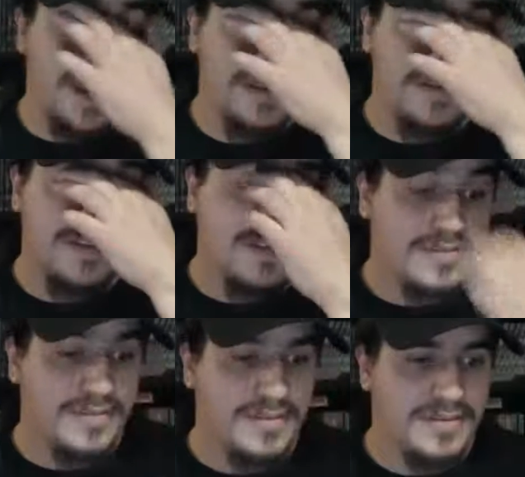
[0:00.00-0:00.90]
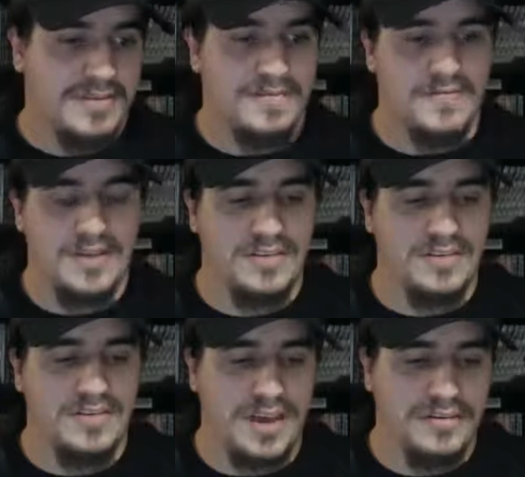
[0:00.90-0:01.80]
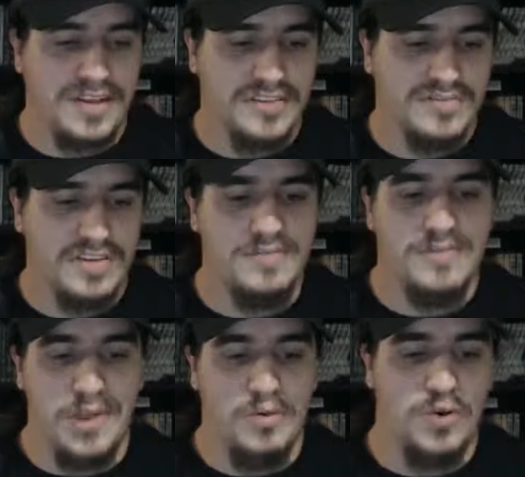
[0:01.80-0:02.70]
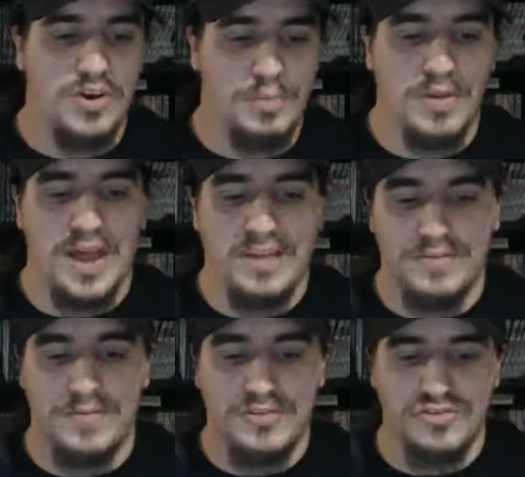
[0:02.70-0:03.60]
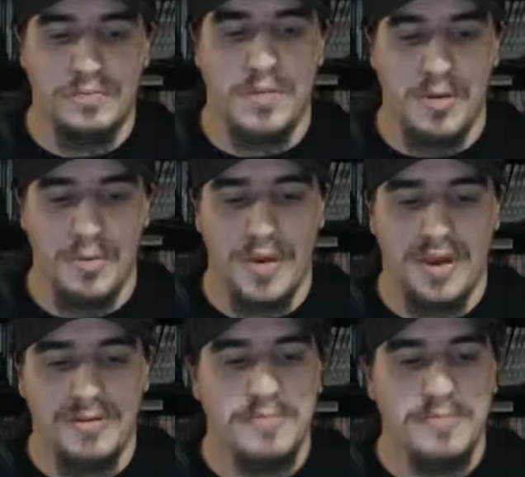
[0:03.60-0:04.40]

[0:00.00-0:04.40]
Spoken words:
in fact the title is actually Wario Blast featuring Bomberman.